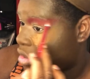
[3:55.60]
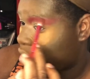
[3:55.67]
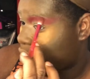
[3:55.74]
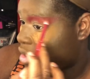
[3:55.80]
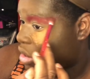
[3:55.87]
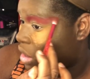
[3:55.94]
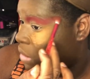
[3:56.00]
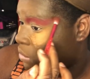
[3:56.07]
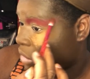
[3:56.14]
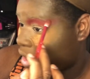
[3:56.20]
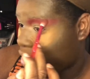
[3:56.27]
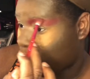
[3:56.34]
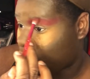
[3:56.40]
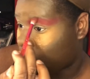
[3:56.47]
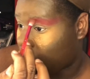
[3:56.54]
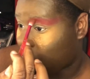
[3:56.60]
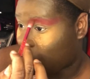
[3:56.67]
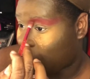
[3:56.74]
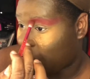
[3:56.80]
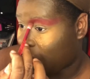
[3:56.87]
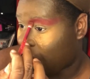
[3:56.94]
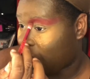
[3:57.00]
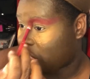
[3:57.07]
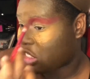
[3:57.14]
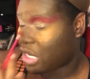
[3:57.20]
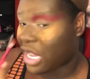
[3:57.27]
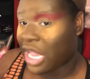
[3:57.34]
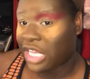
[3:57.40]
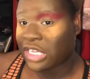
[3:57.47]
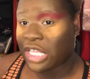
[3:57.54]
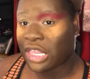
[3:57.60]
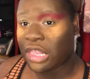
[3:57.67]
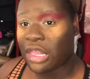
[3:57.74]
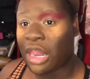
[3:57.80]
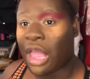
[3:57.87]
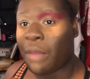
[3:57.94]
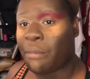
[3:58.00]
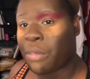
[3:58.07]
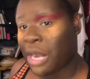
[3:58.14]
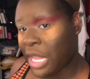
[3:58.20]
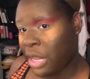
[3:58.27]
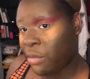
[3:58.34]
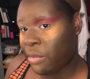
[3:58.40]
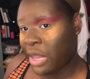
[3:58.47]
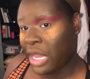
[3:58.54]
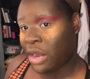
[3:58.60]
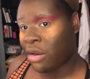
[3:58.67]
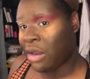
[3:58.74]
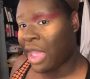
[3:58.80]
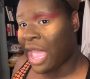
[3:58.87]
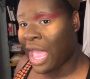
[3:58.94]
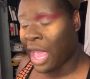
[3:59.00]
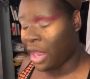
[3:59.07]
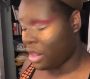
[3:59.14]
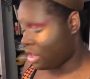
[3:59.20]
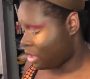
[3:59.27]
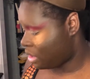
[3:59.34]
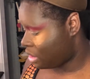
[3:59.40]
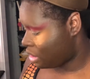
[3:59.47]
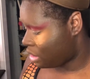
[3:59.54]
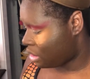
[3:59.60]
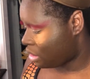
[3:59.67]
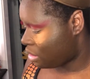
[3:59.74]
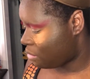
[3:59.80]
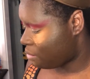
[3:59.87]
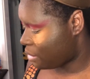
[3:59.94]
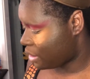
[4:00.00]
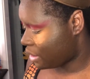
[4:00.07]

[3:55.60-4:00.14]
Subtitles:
So I'm not gonna do like last year. I just like plain red on the eye. But